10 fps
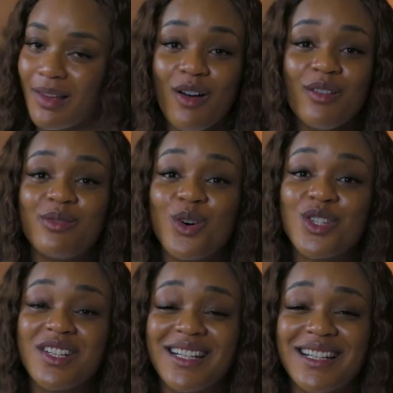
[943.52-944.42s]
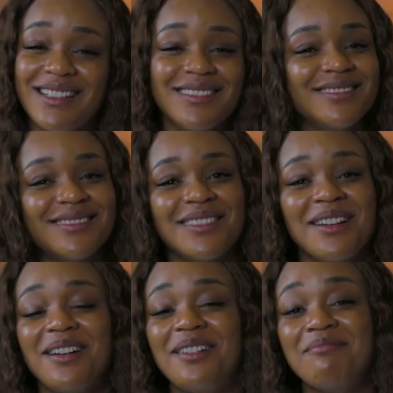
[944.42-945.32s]
Unfortunately,
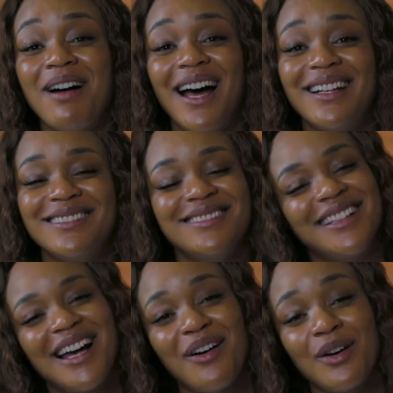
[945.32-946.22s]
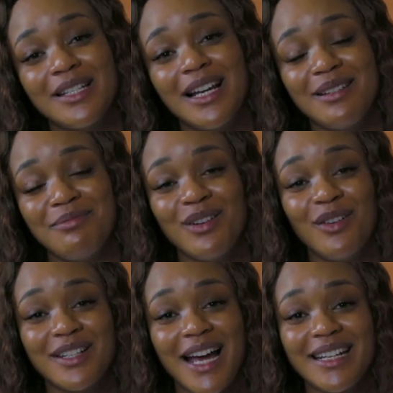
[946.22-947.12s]
man, our dearly
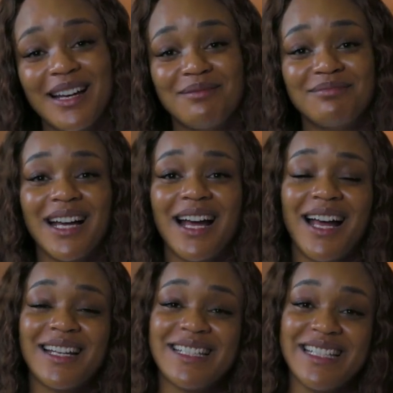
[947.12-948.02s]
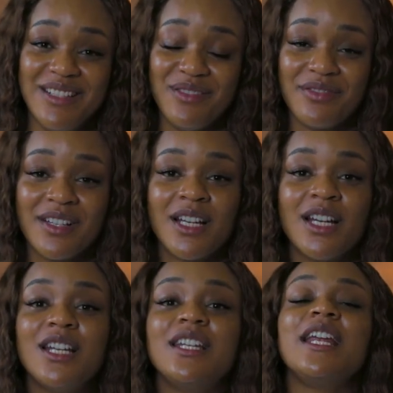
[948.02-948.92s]
beloved Adam and Eve,
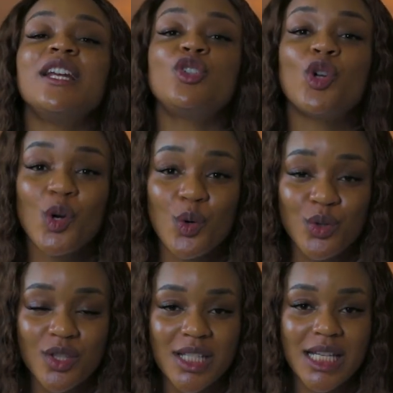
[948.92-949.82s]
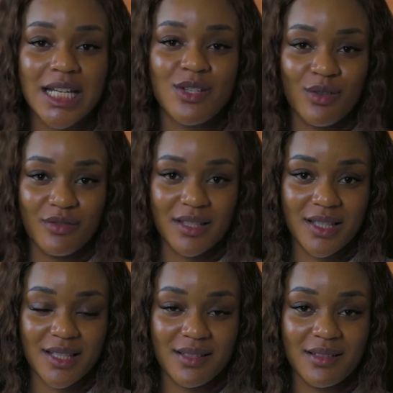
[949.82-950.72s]
they chose to eat of
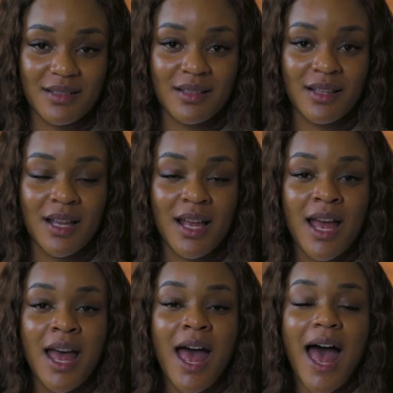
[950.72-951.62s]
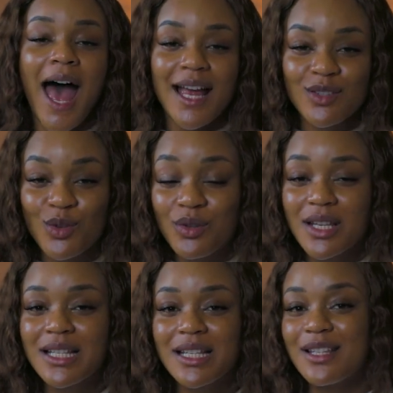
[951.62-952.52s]
it. And so
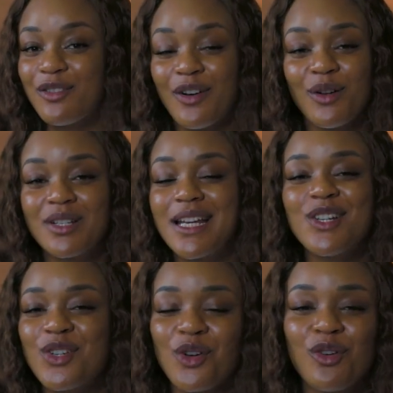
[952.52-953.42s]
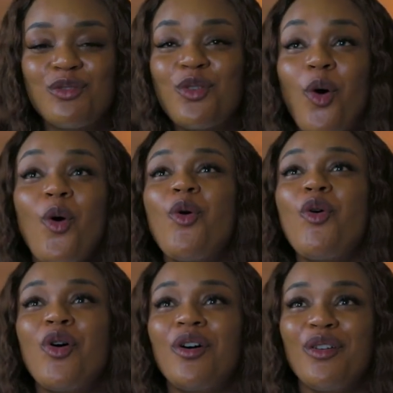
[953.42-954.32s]
this is the foundation of
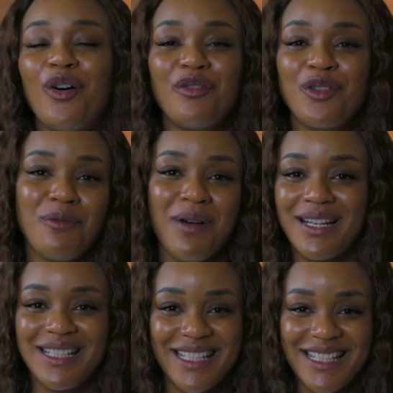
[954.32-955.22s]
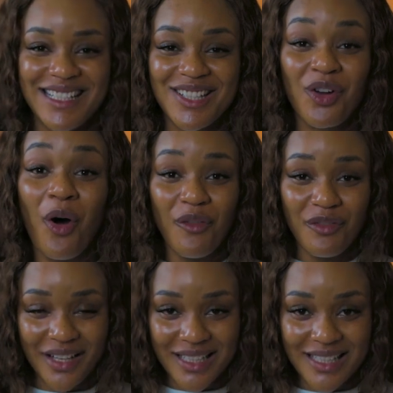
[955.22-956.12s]
all of humanity's
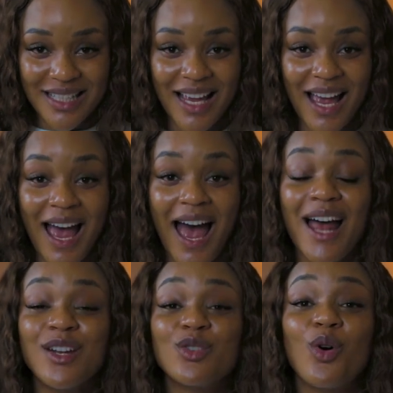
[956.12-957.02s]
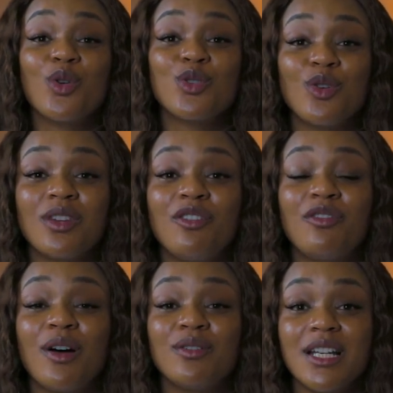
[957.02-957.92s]
conflicts. And is also the
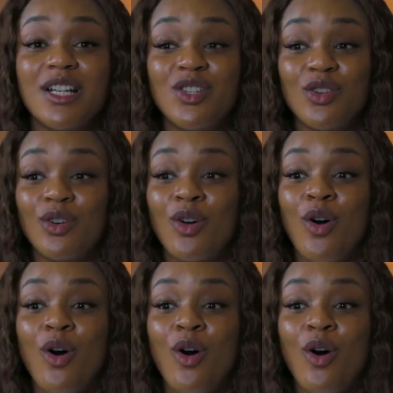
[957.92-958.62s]
foundation